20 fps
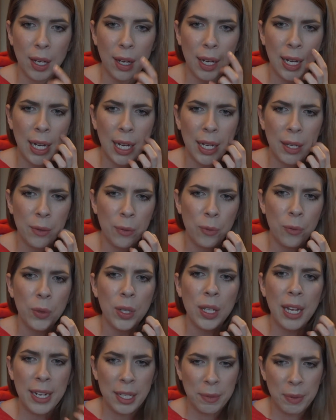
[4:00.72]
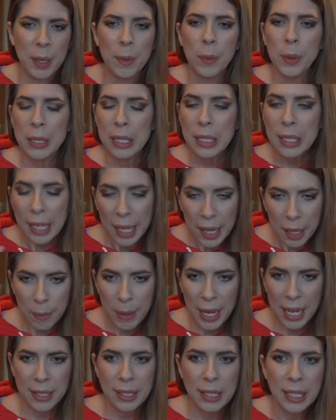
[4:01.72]
I would like to be able to say the
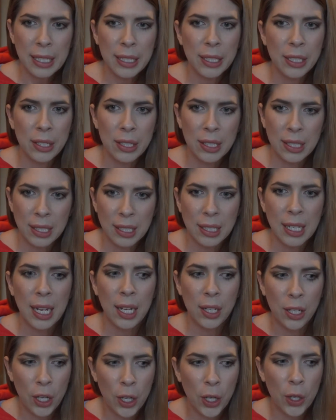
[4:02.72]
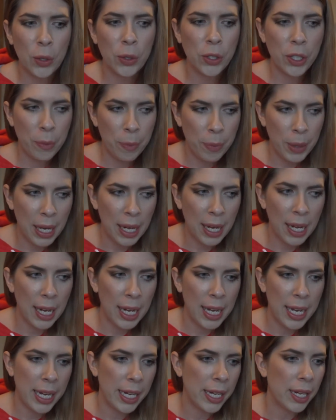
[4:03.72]
basics, hello,
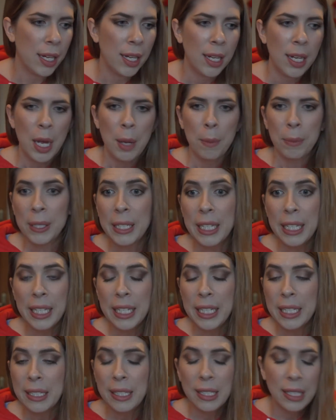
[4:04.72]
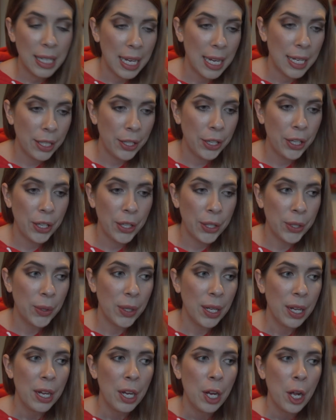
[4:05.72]
goodbye, please, thank
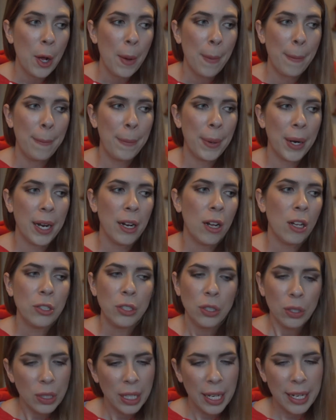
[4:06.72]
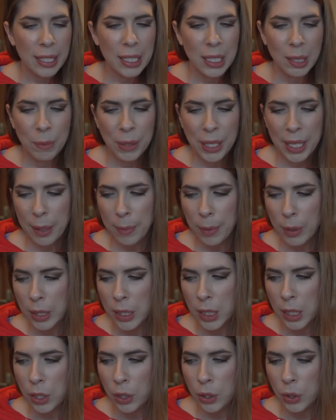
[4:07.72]
you, but I'd also like to be able
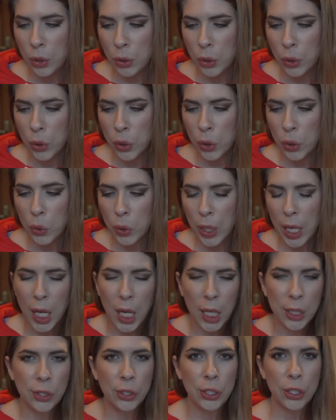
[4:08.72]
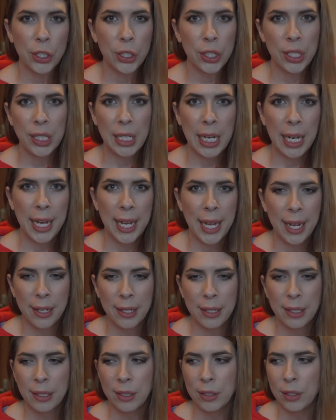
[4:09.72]
to
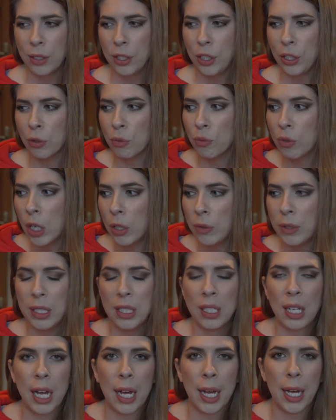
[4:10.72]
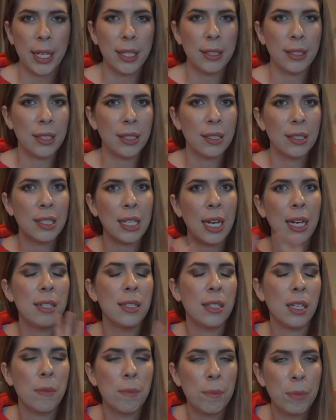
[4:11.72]
understand, road signs and signs
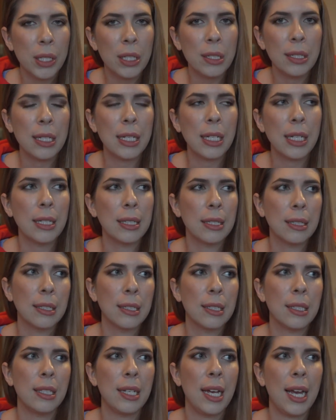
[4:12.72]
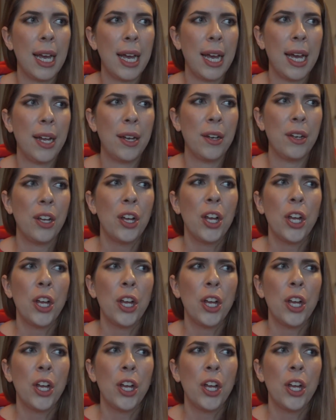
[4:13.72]
on buildings and